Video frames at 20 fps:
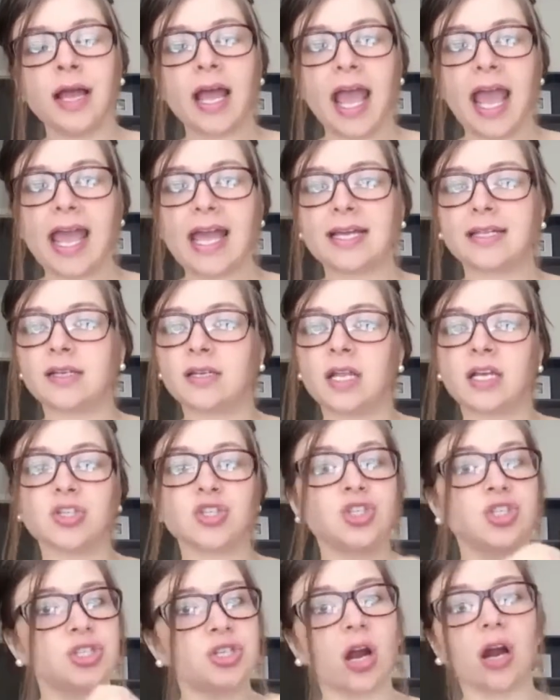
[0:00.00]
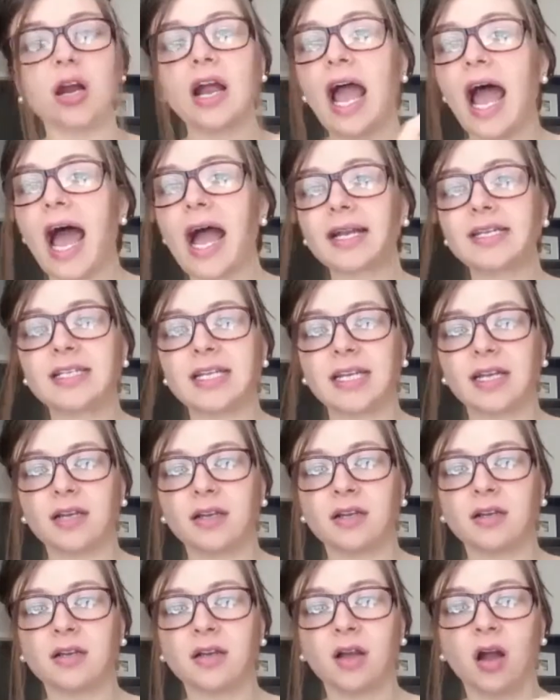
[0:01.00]
and start
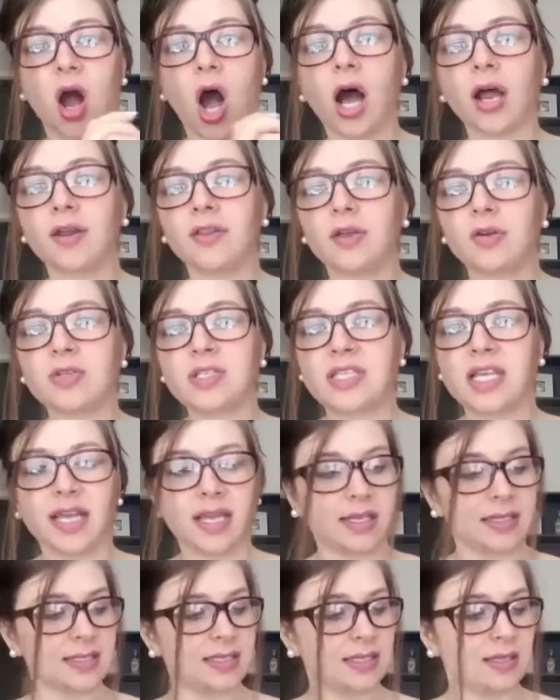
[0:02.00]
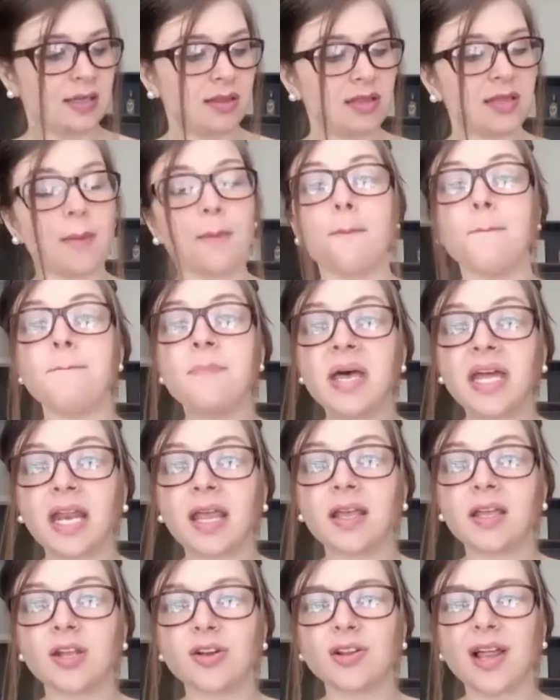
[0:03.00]
acting on those things. The
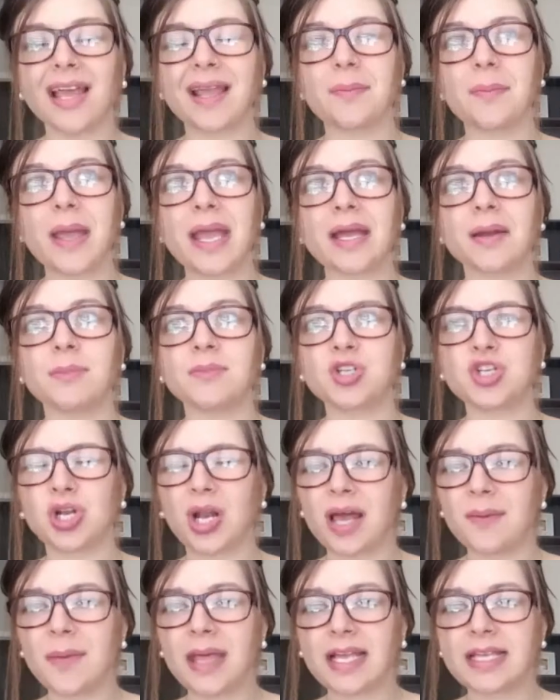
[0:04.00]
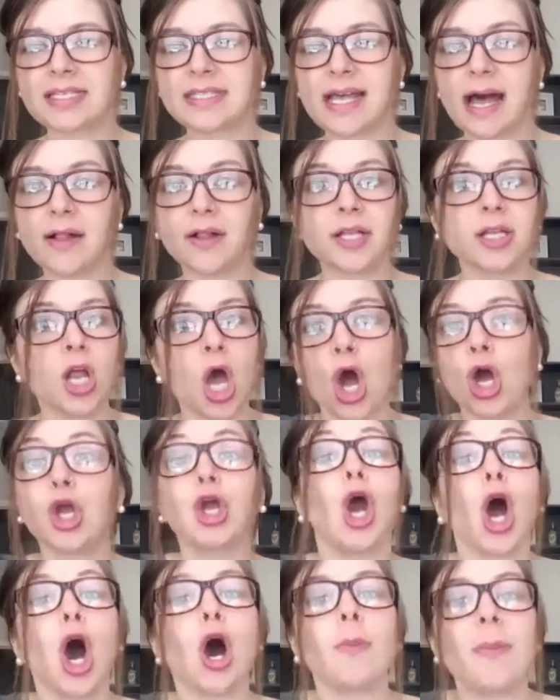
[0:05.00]
minute you're like, man, should I make a salad?
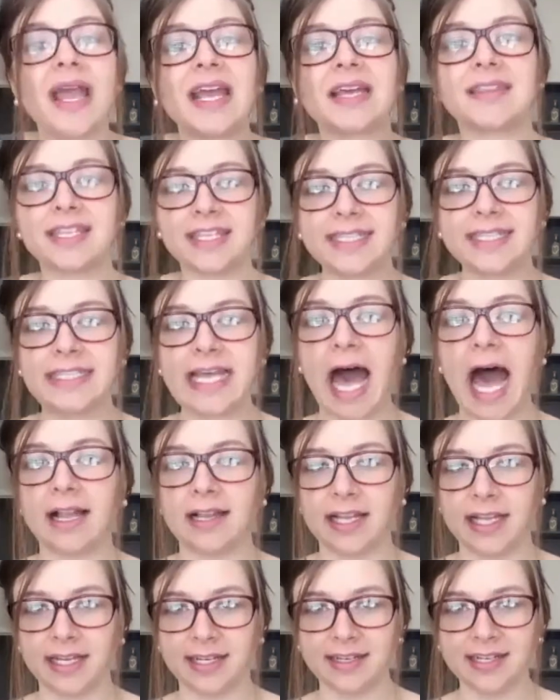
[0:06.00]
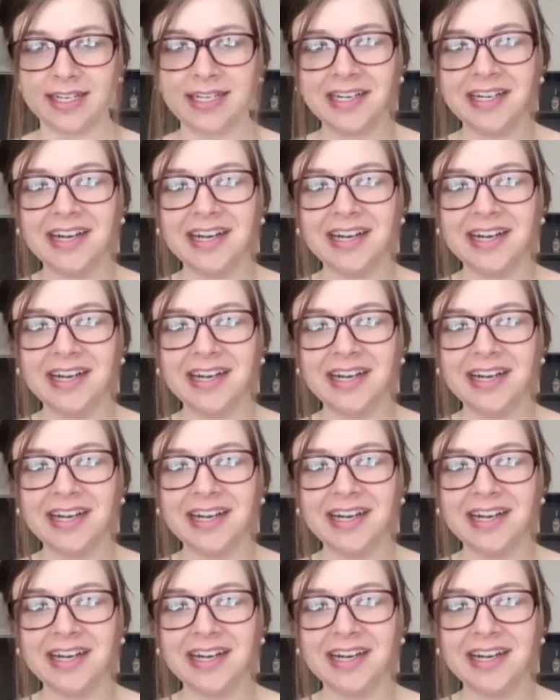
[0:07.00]
Go make the salad.